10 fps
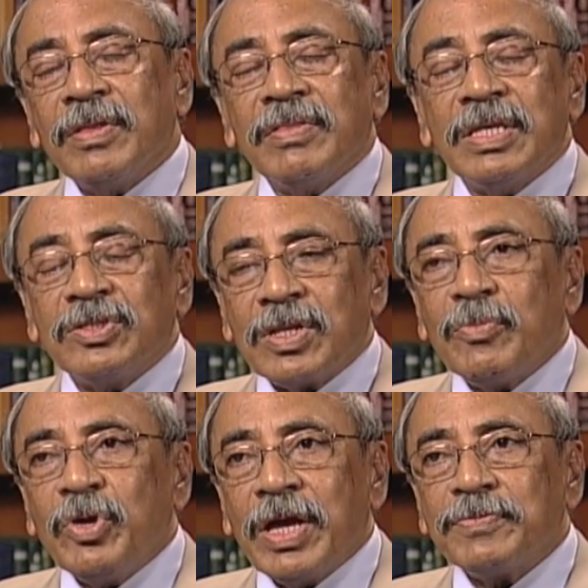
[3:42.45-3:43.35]
The Islam
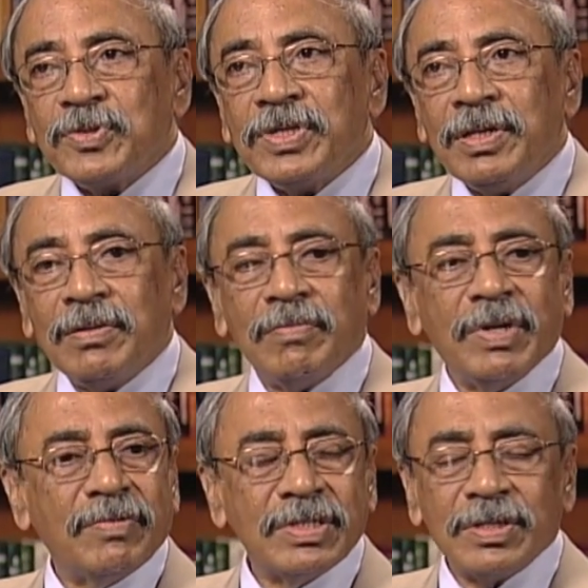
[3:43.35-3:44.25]
we have seen
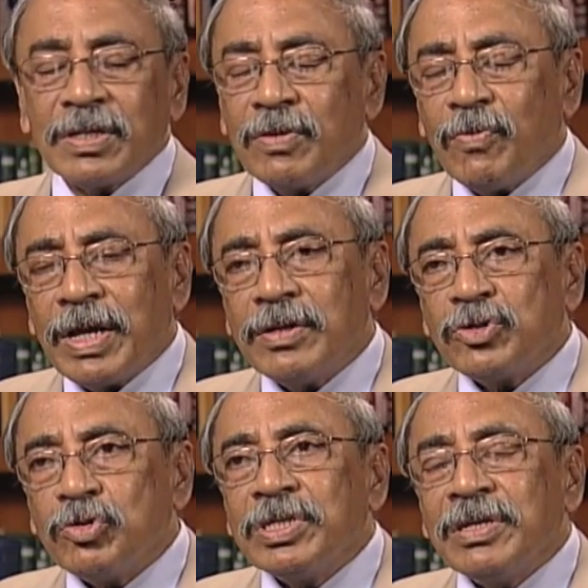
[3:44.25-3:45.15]
uh, recently while
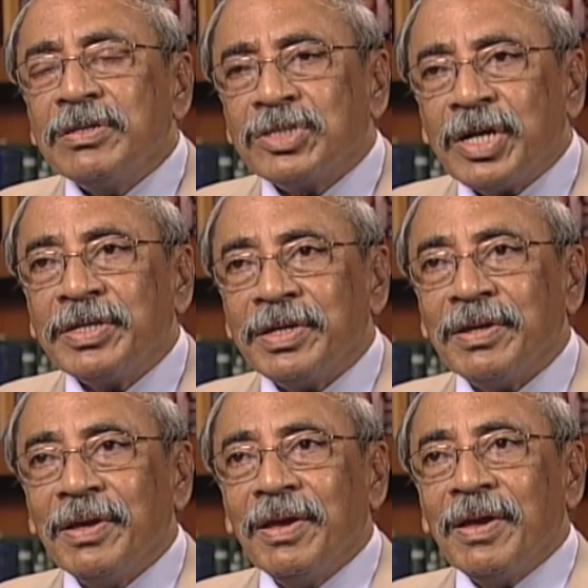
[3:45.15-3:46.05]
shooting in Turkey,